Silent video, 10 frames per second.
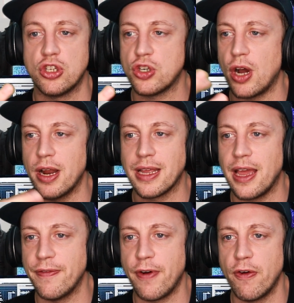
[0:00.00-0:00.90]
just trying to
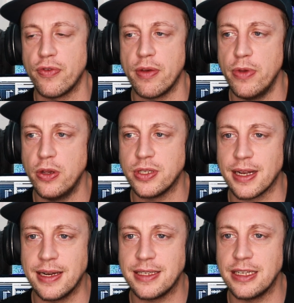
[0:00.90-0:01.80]
get involved with the
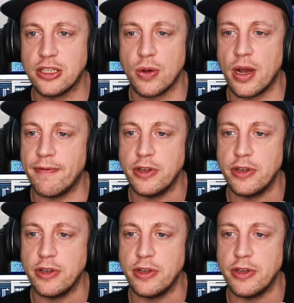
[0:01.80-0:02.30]
music, listening to it.